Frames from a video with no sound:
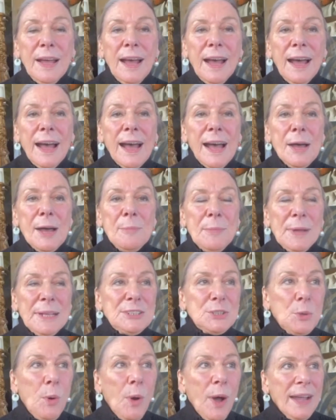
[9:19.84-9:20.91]

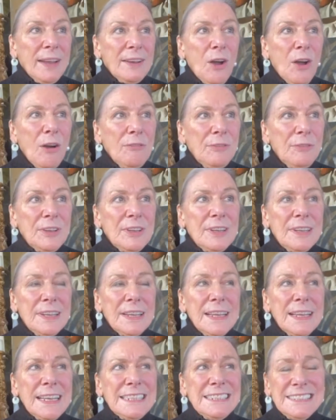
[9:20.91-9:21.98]
It's quite often
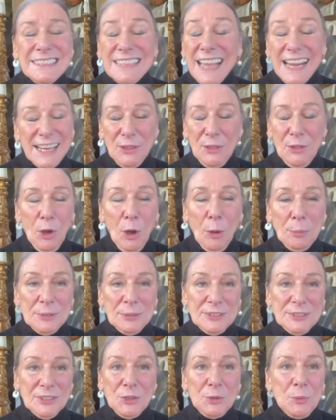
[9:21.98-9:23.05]
exactly the
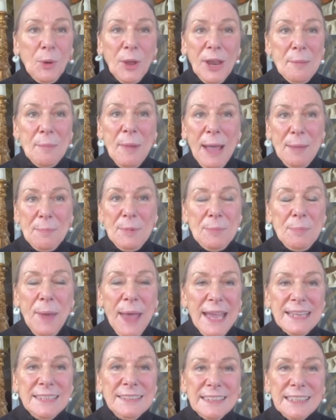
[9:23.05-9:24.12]
opposite to what I might be
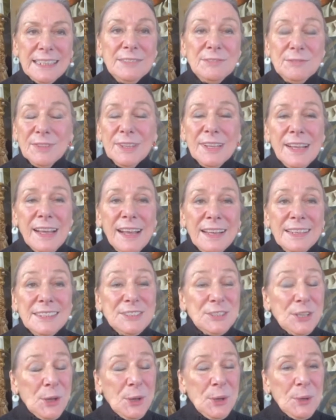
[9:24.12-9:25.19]
painting it.
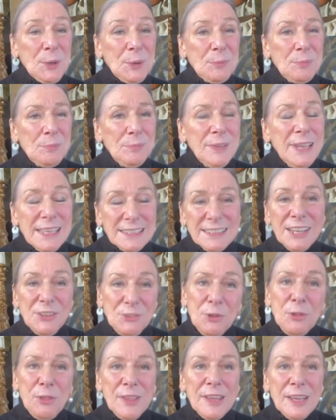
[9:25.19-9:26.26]
So yes, I
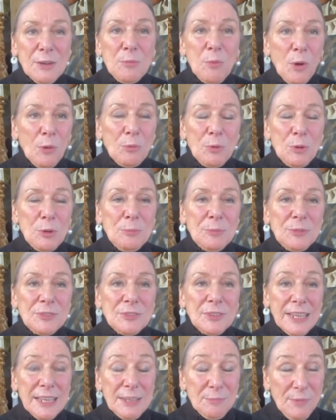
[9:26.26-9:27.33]
do think of what rooms
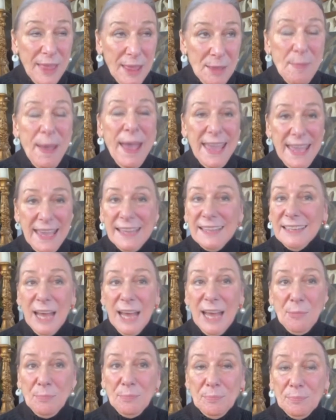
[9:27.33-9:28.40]
they may end
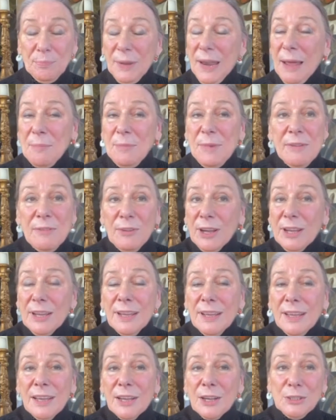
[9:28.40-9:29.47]
up, but I'm never
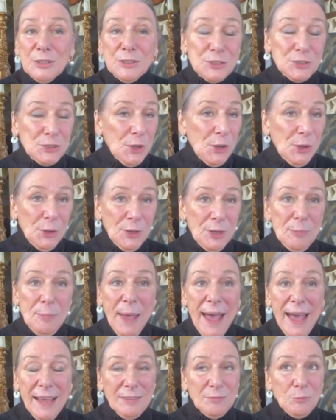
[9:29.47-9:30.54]
concerned
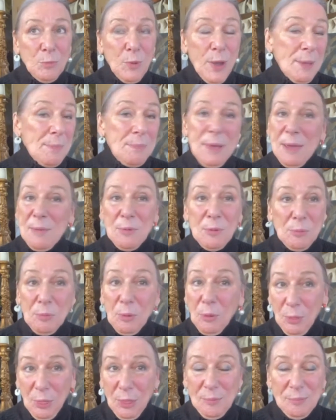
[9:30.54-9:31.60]
about where people
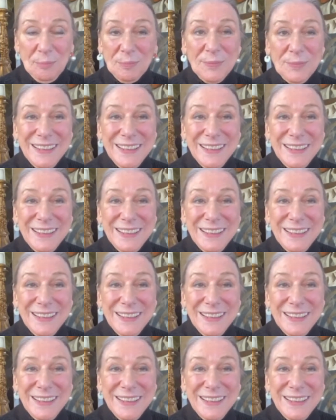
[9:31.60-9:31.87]
put them.